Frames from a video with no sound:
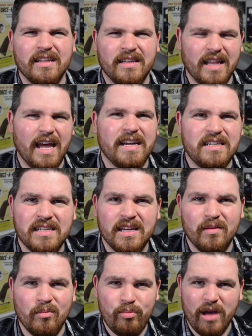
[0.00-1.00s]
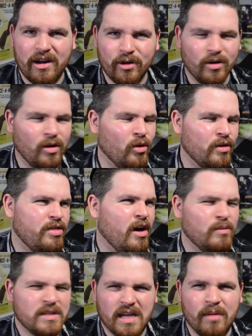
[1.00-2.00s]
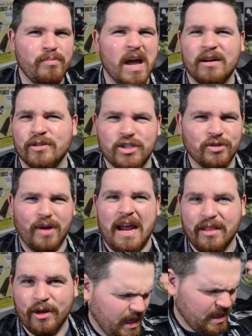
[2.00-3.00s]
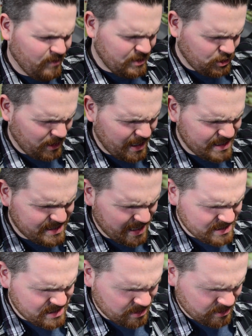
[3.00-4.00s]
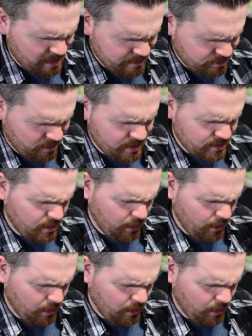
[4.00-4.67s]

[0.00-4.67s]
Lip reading: liked better or thought was a better trailer. And eventually I sat down and I thought,